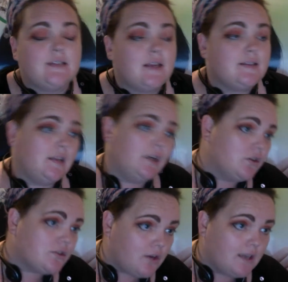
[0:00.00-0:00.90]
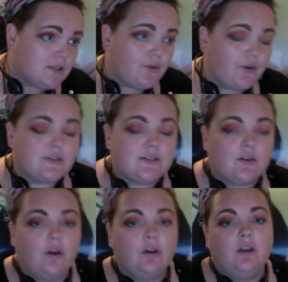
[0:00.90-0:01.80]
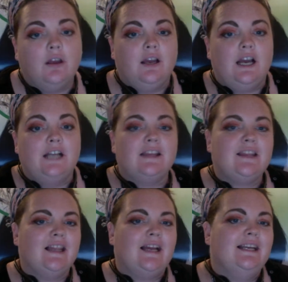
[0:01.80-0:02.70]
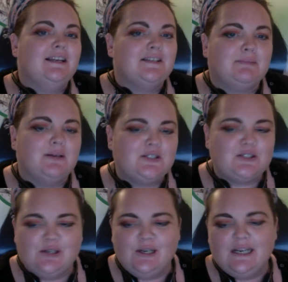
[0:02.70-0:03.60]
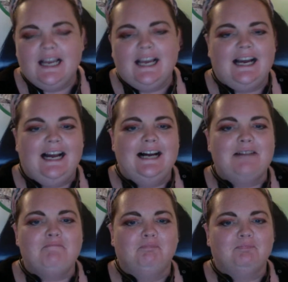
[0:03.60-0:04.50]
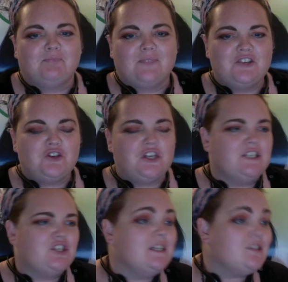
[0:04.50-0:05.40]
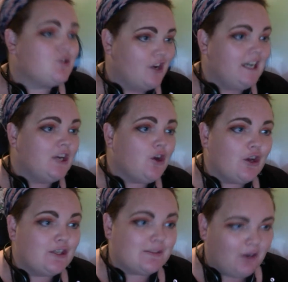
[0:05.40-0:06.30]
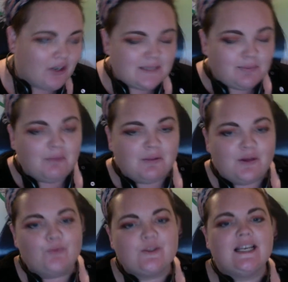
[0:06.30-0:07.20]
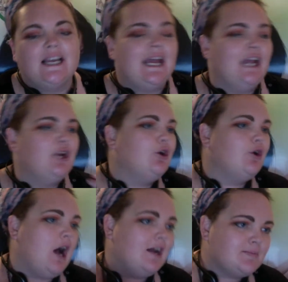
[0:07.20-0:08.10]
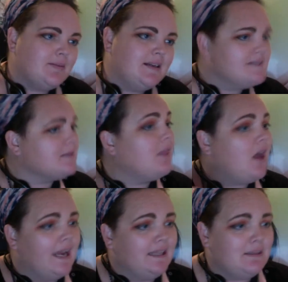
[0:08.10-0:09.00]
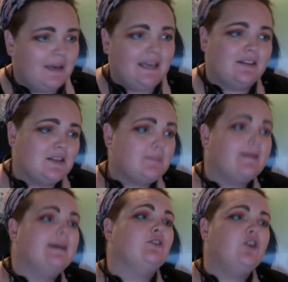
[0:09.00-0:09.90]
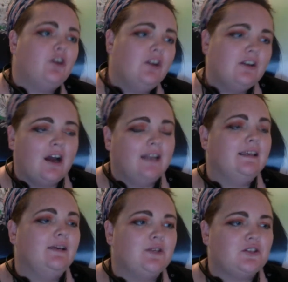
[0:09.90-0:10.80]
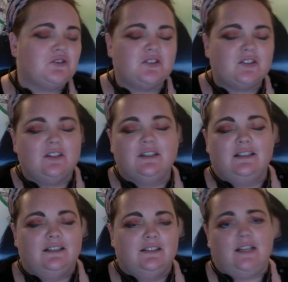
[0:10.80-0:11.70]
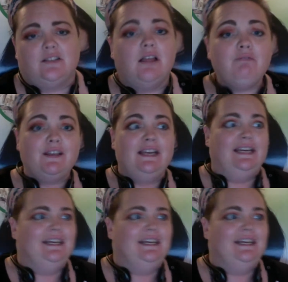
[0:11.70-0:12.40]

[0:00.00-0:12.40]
I said, they cross transfer. So another lady I spoke to, she's treating her Demodex problems, and her husband is applying the spray on her nightly, which sounds lovely.